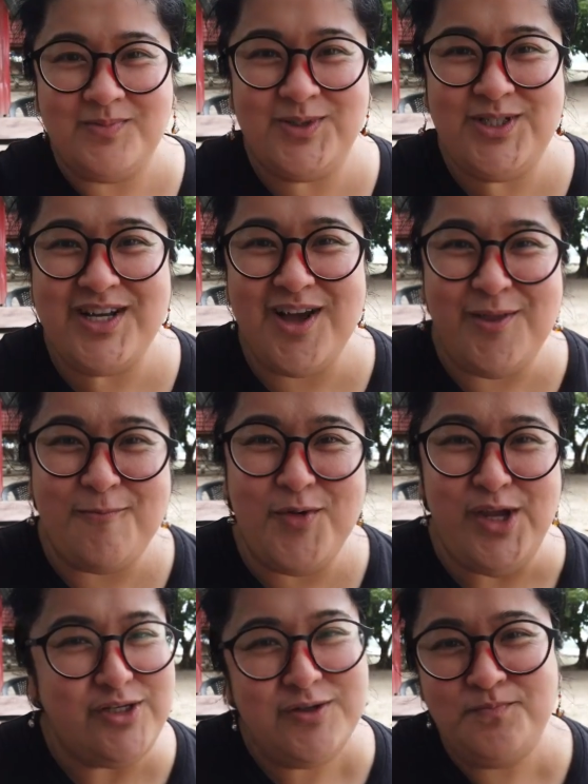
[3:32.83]
Let's check out the
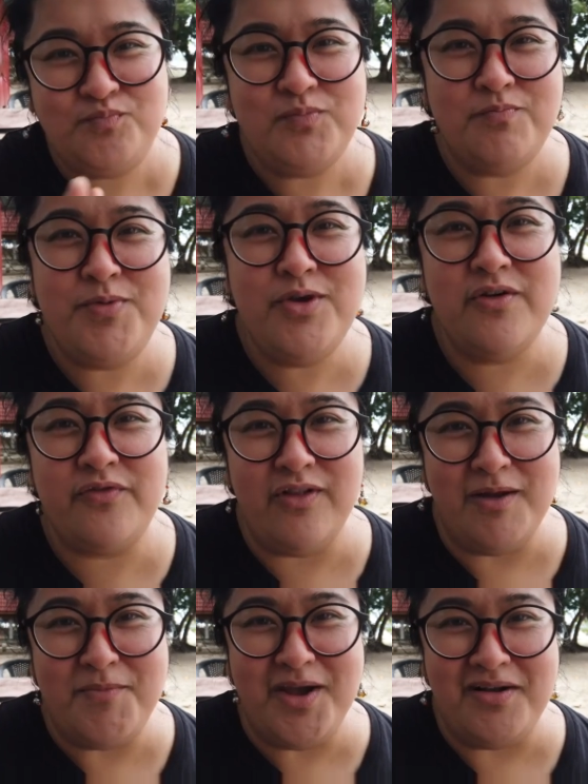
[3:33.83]
beach. Beautiful
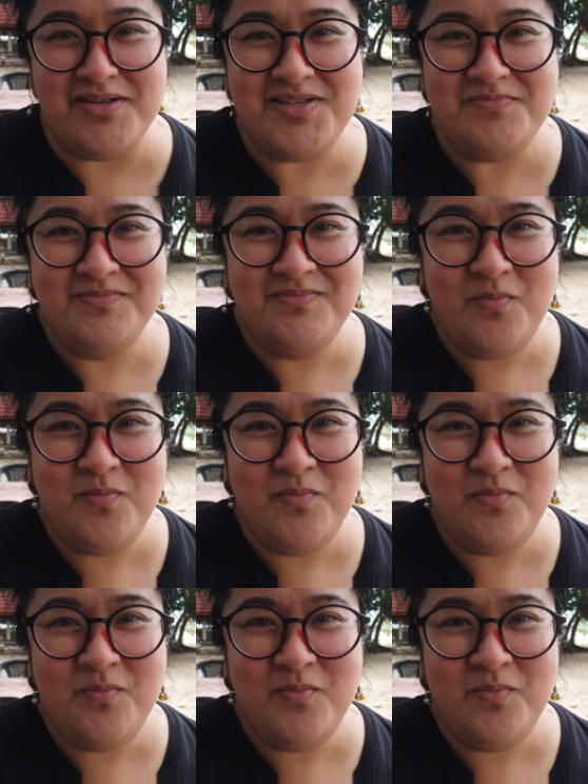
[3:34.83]
ambiance.